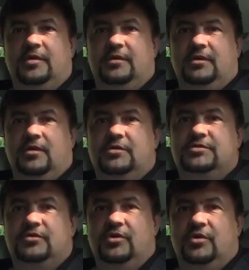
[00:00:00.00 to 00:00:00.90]
And
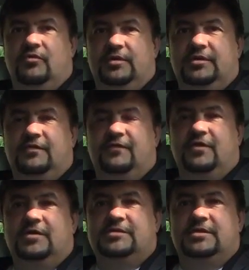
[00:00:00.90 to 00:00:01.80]
also you know where the
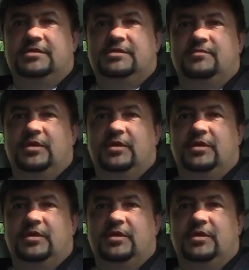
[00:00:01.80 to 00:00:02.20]
defrost is,